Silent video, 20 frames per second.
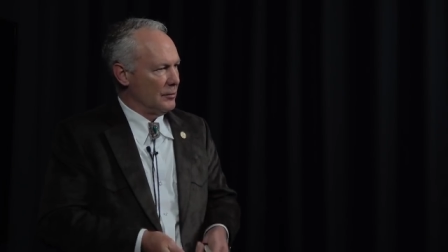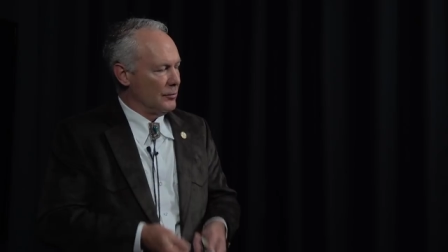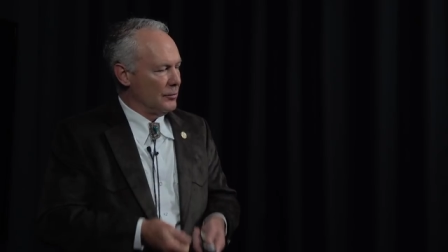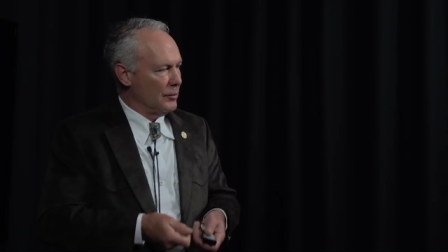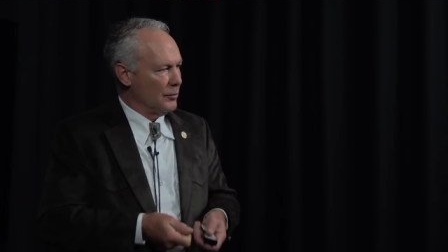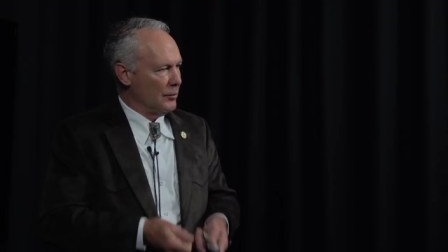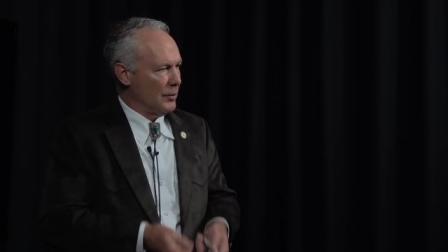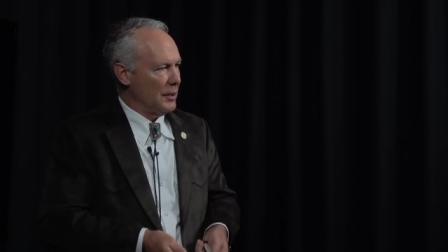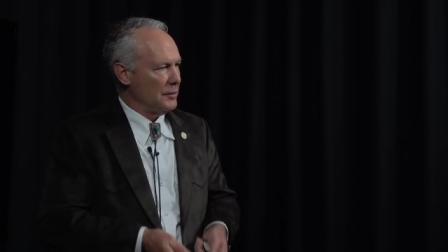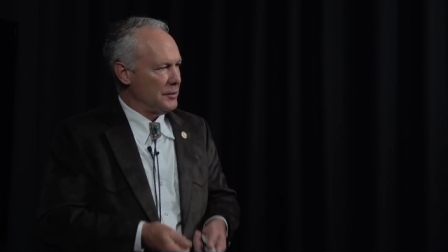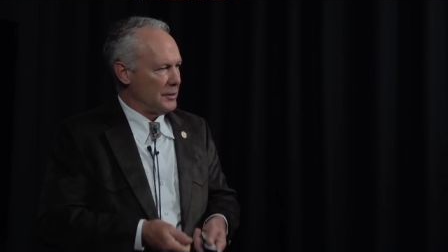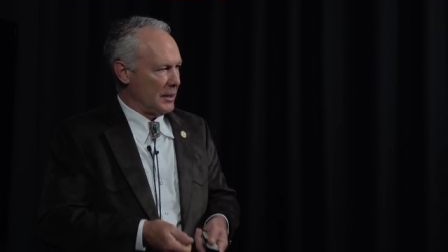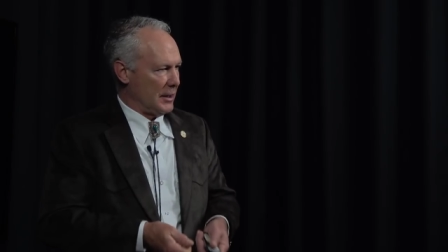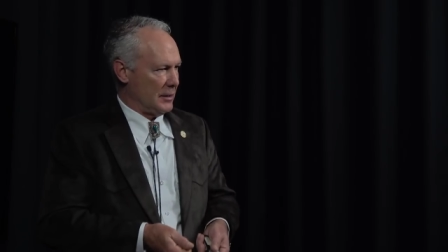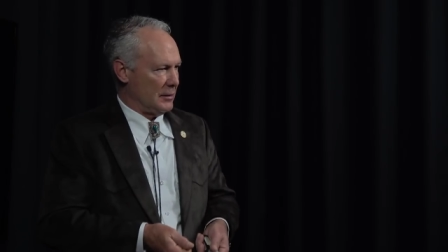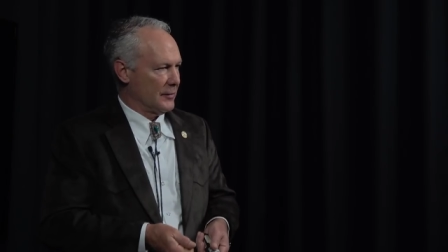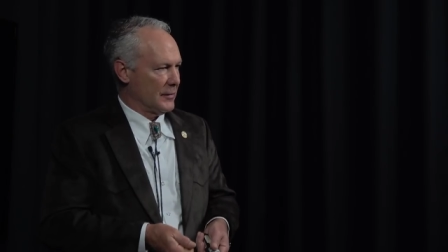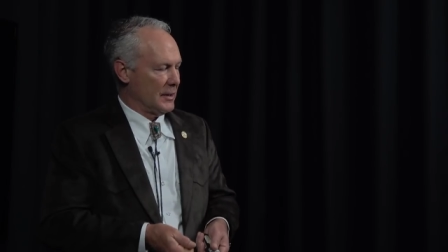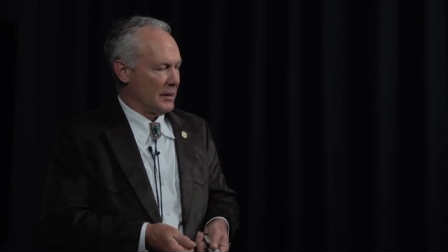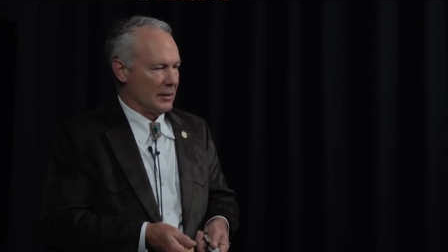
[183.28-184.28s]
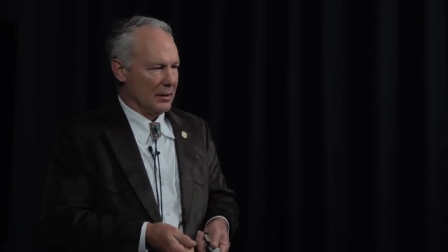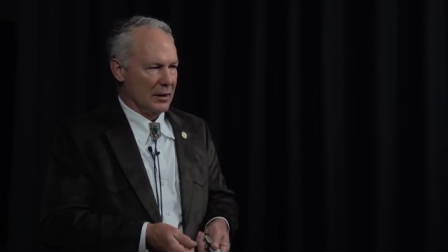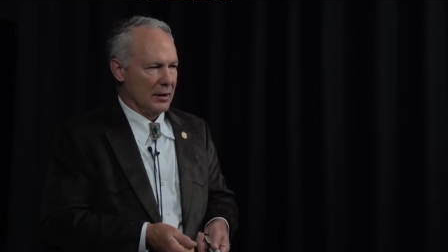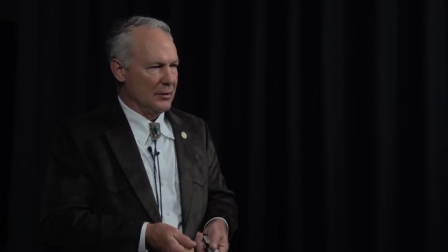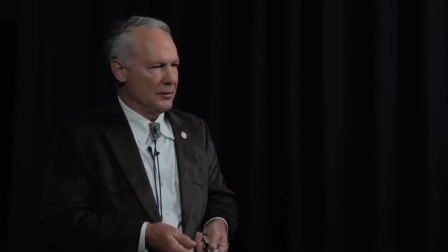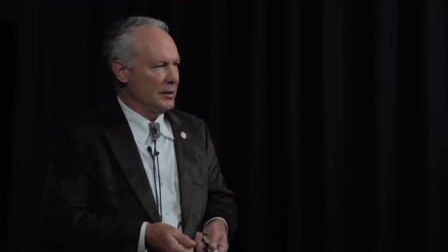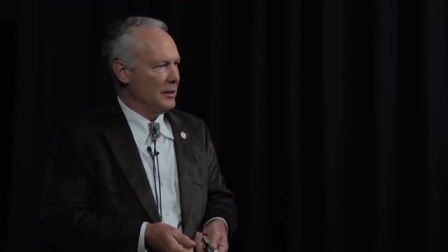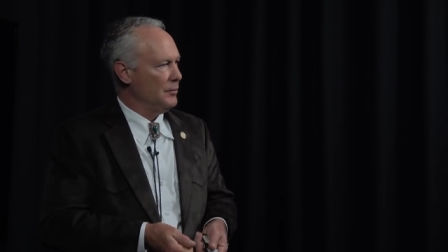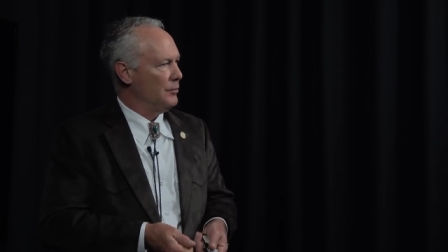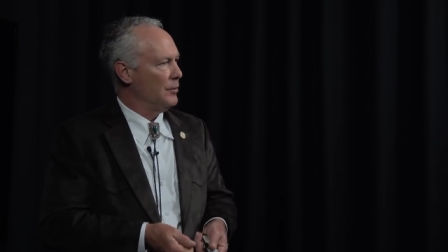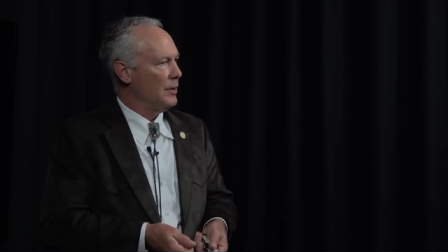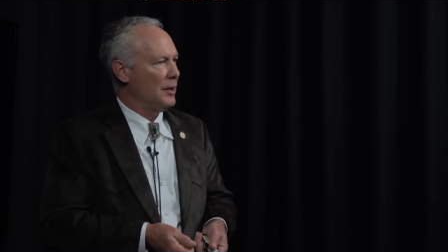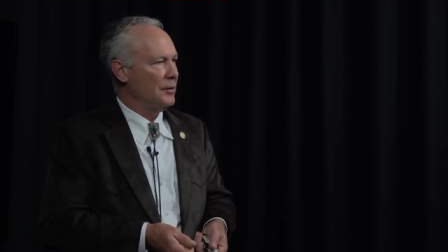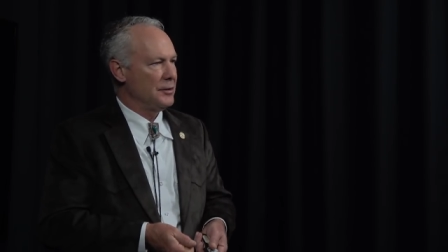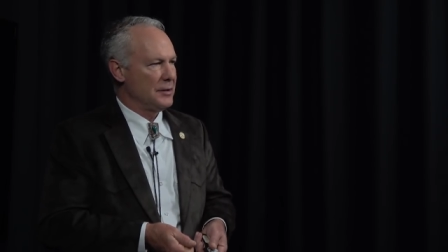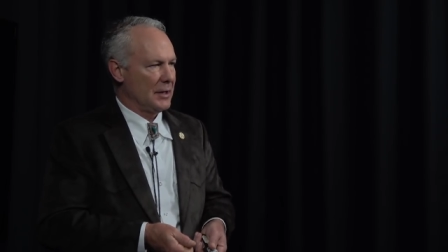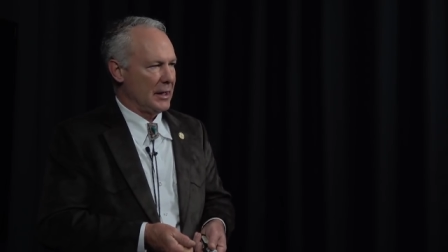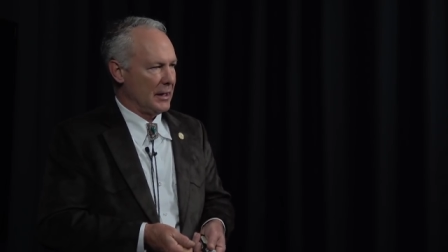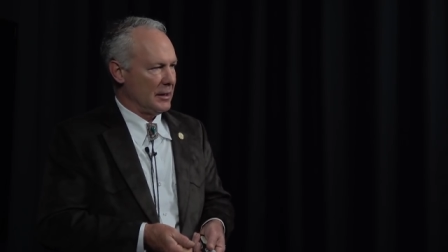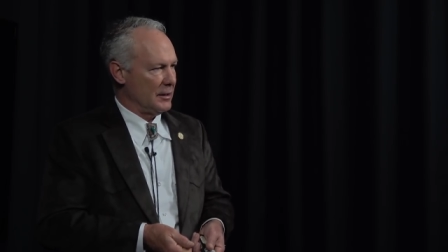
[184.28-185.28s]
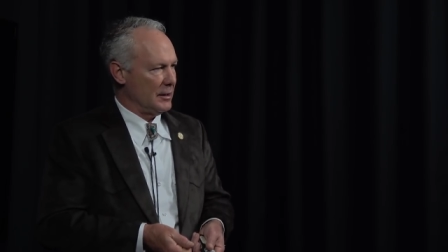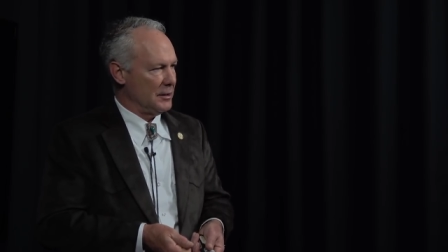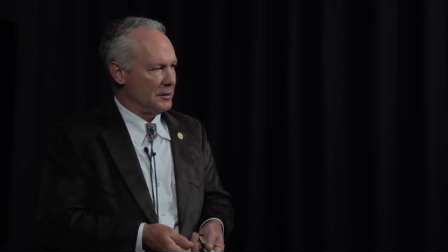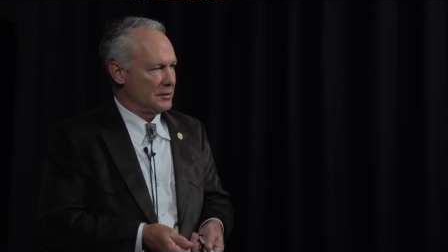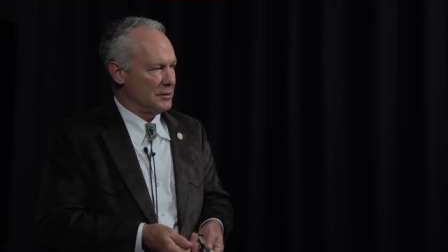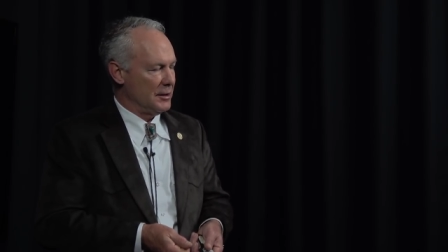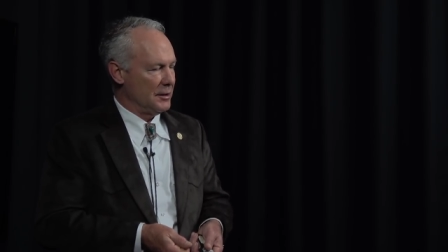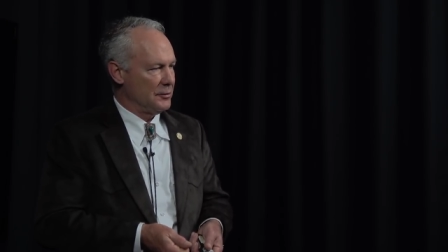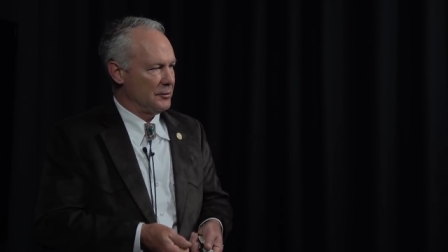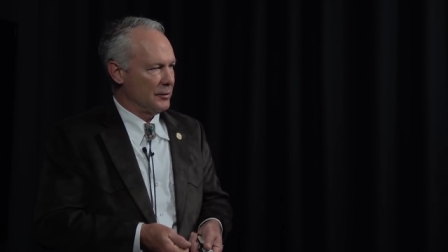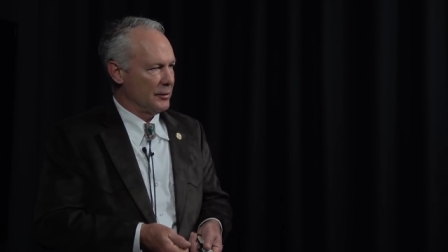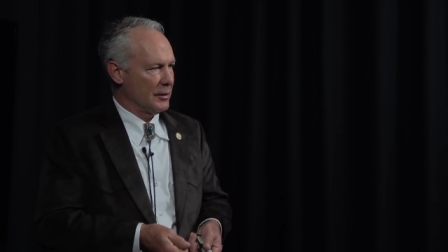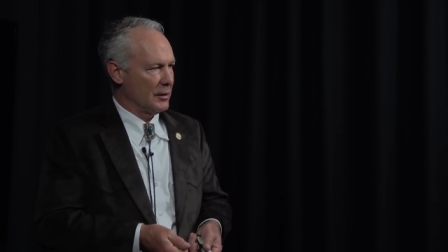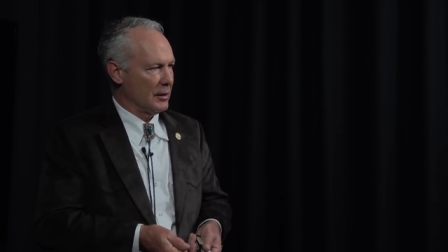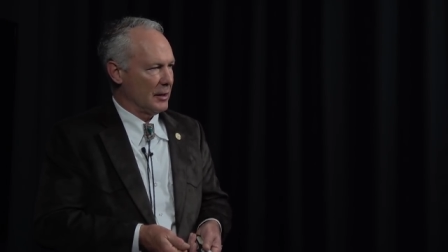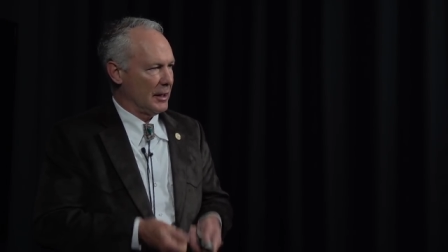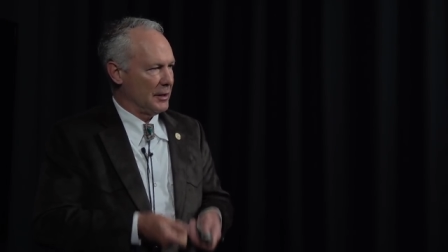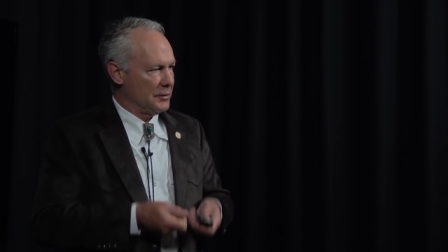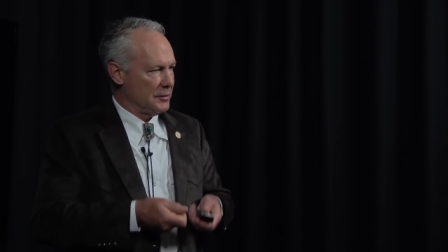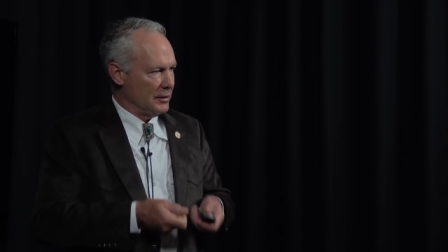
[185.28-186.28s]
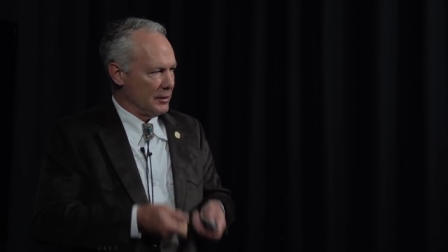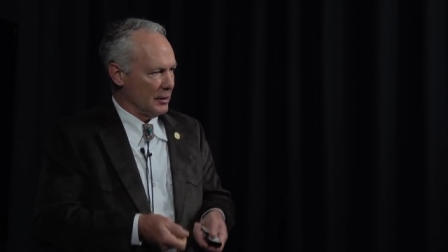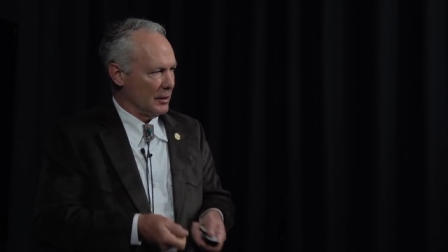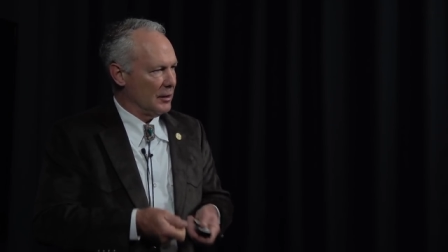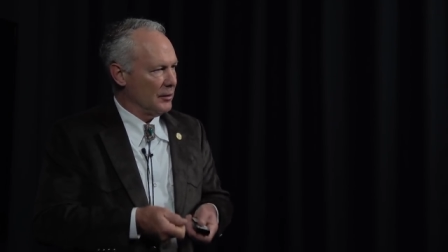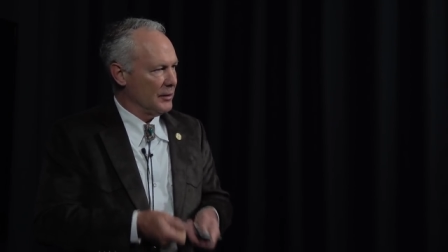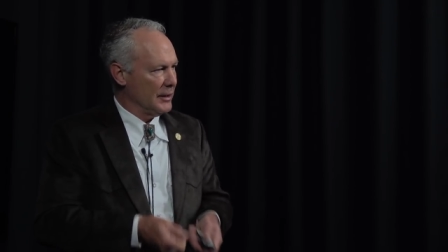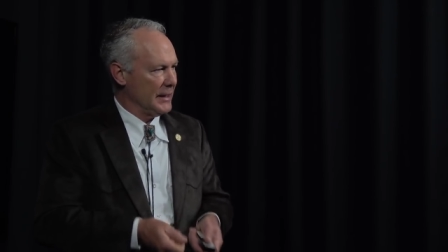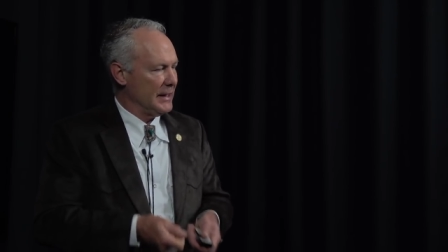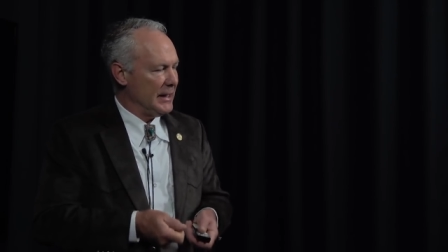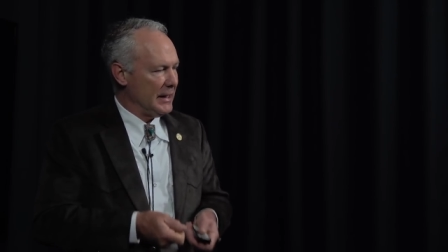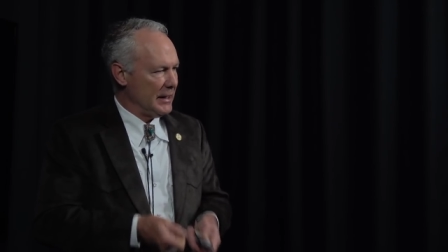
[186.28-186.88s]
will rotate. It'll only rotate in centric relation. It'll only